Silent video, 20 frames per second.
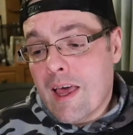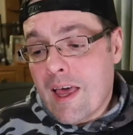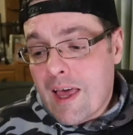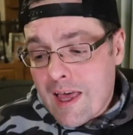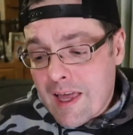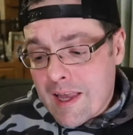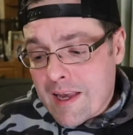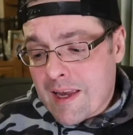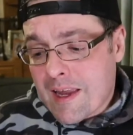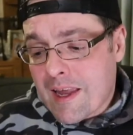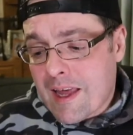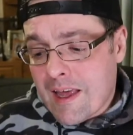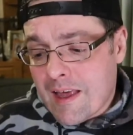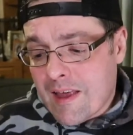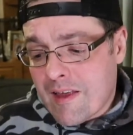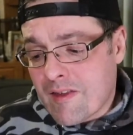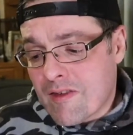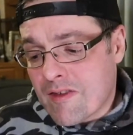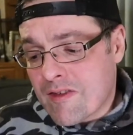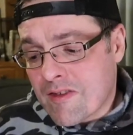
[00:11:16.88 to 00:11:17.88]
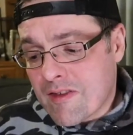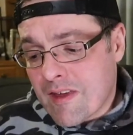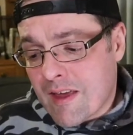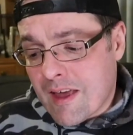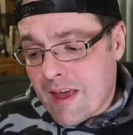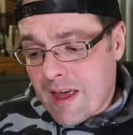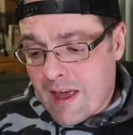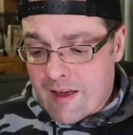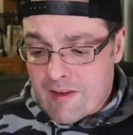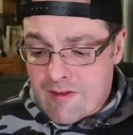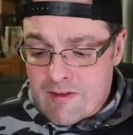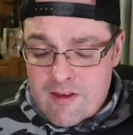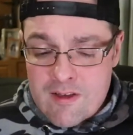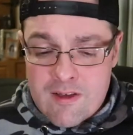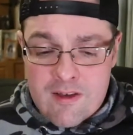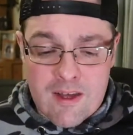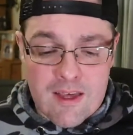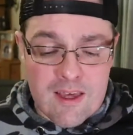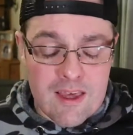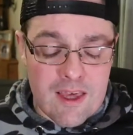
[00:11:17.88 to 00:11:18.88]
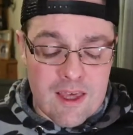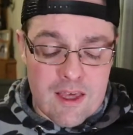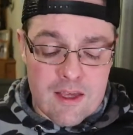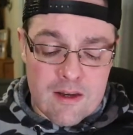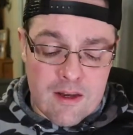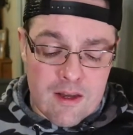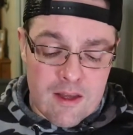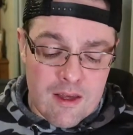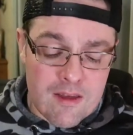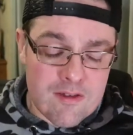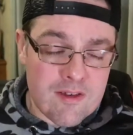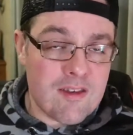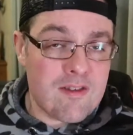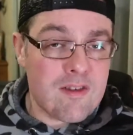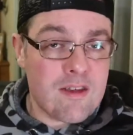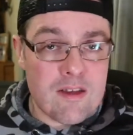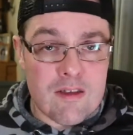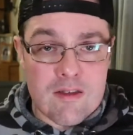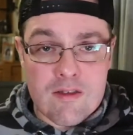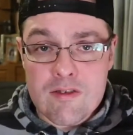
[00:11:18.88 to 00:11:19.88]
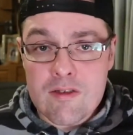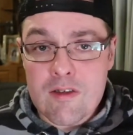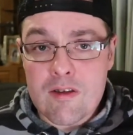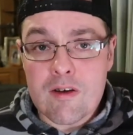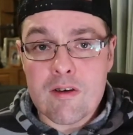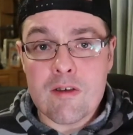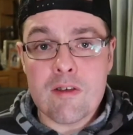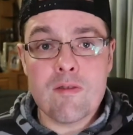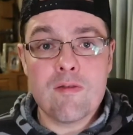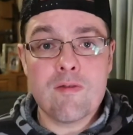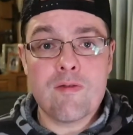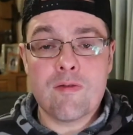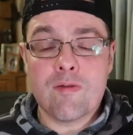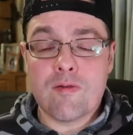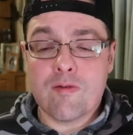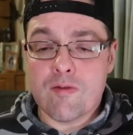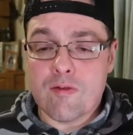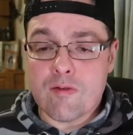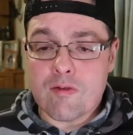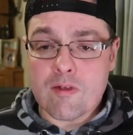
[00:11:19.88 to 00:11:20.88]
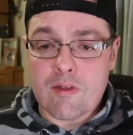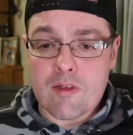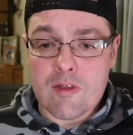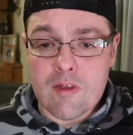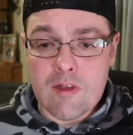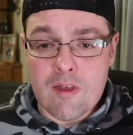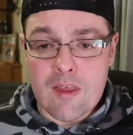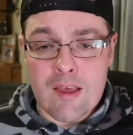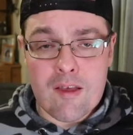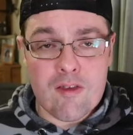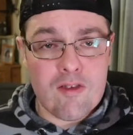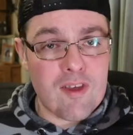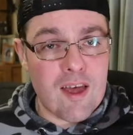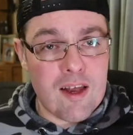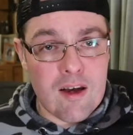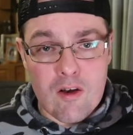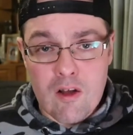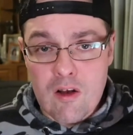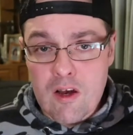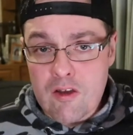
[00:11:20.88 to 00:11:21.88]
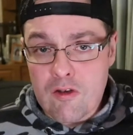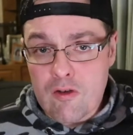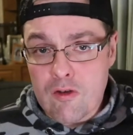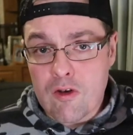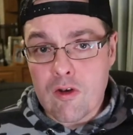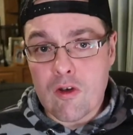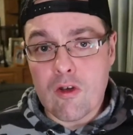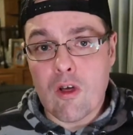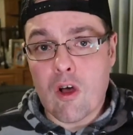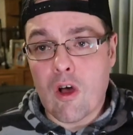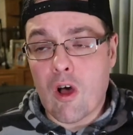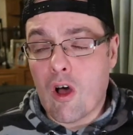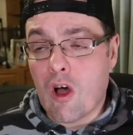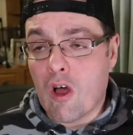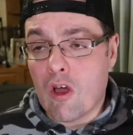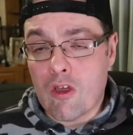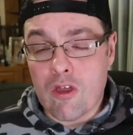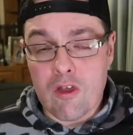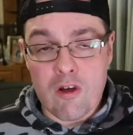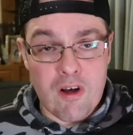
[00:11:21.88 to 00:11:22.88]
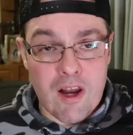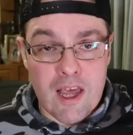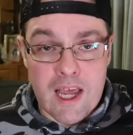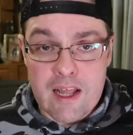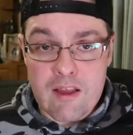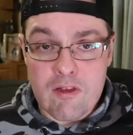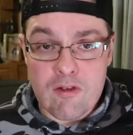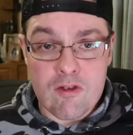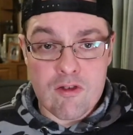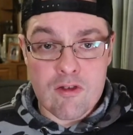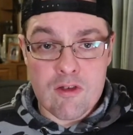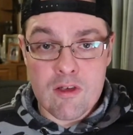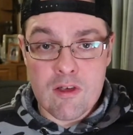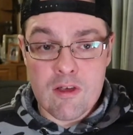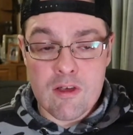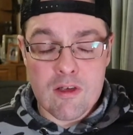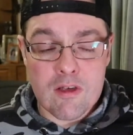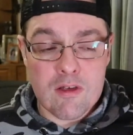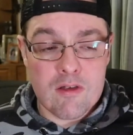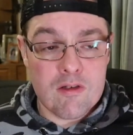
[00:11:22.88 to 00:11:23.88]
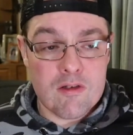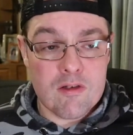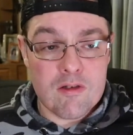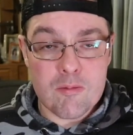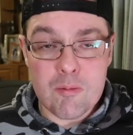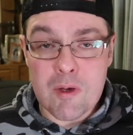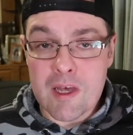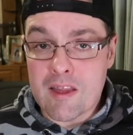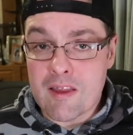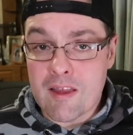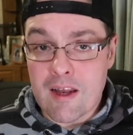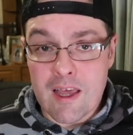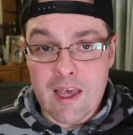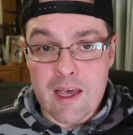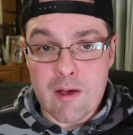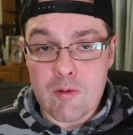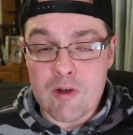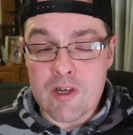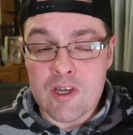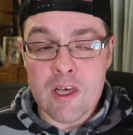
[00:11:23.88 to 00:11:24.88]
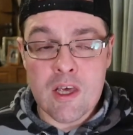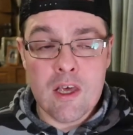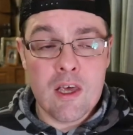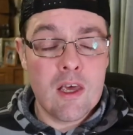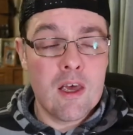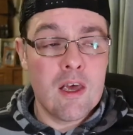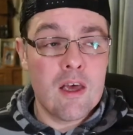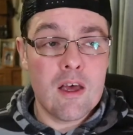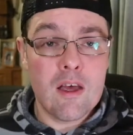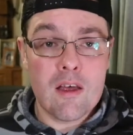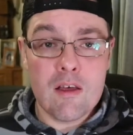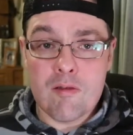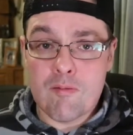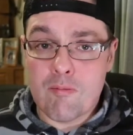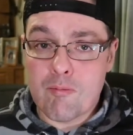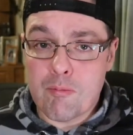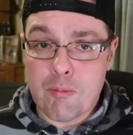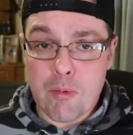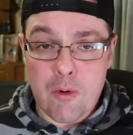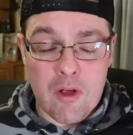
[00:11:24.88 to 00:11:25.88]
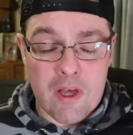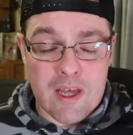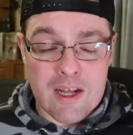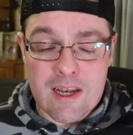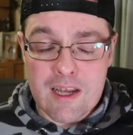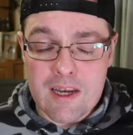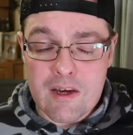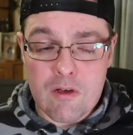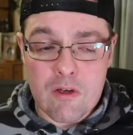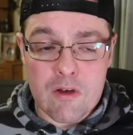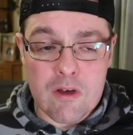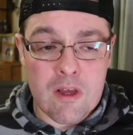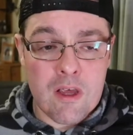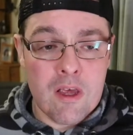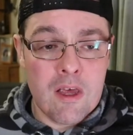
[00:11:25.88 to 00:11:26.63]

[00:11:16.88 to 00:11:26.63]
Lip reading: It is excellent. Again, as I said at the start, Stan and Ollie doing all their lines, speaking the language, brilliantly done.